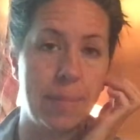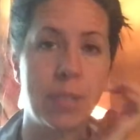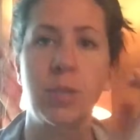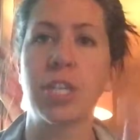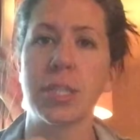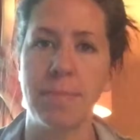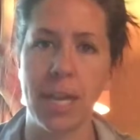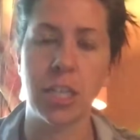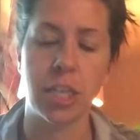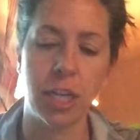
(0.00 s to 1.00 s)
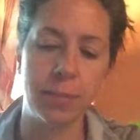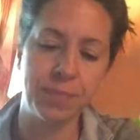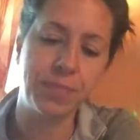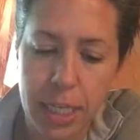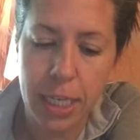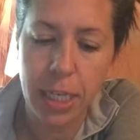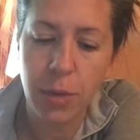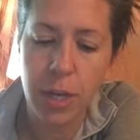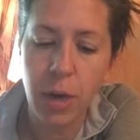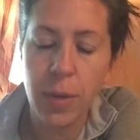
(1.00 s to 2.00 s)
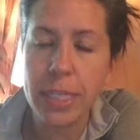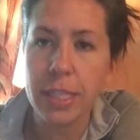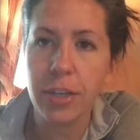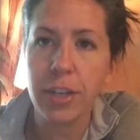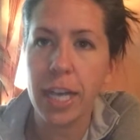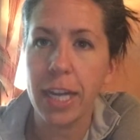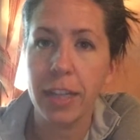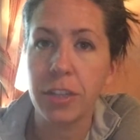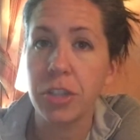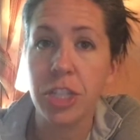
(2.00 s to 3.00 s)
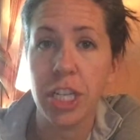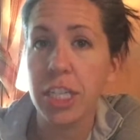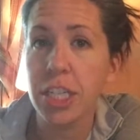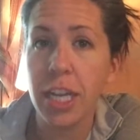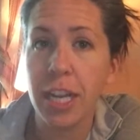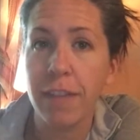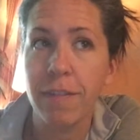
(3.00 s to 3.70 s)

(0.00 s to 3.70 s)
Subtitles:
So just make sure. You can always create a little cheat sheet if